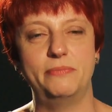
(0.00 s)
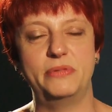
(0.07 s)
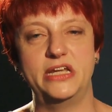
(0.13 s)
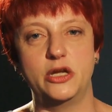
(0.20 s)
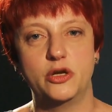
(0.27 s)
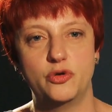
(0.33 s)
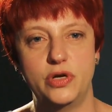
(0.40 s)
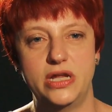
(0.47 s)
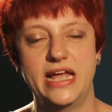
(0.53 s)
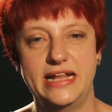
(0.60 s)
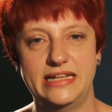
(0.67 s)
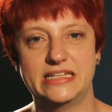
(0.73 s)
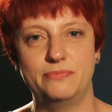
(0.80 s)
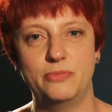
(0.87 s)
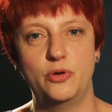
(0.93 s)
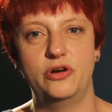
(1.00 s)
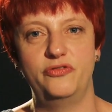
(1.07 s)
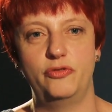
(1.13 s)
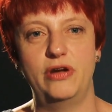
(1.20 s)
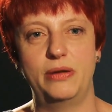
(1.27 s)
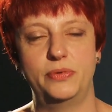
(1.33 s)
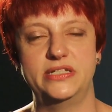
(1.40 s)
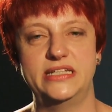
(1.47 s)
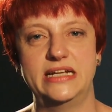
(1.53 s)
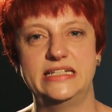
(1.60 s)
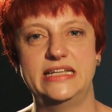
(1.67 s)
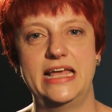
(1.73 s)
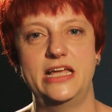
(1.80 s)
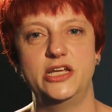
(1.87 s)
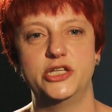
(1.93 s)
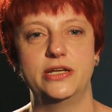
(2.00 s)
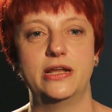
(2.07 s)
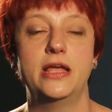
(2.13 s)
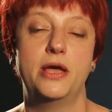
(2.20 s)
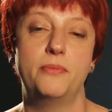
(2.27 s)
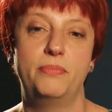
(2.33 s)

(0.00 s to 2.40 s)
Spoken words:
but it creates more of a representation.